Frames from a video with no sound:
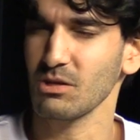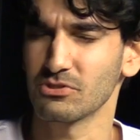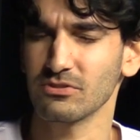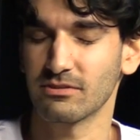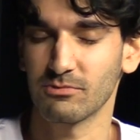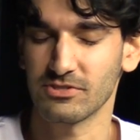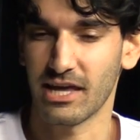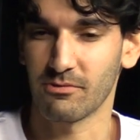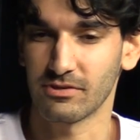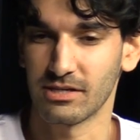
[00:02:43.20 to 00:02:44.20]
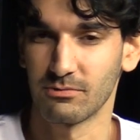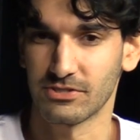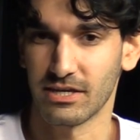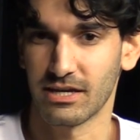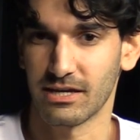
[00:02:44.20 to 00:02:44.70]
wasn't wasn't that one? It
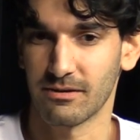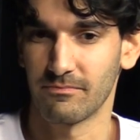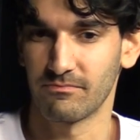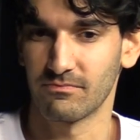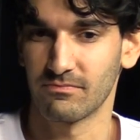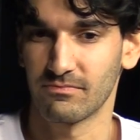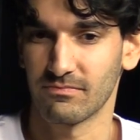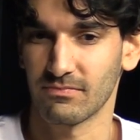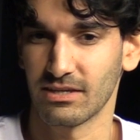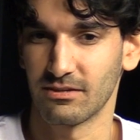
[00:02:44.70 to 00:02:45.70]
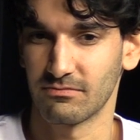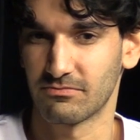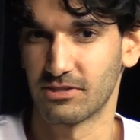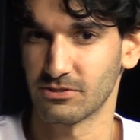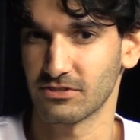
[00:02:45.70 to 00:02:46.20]
was um
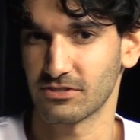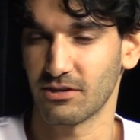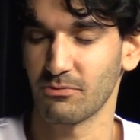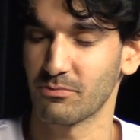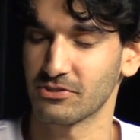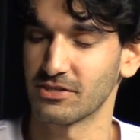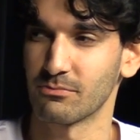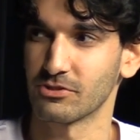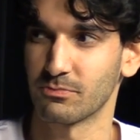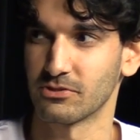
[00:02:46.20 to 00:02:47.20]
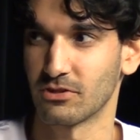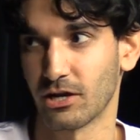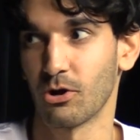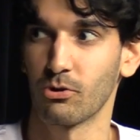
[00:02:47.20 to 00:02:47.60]
there was this I don't remember what the name was, but they're like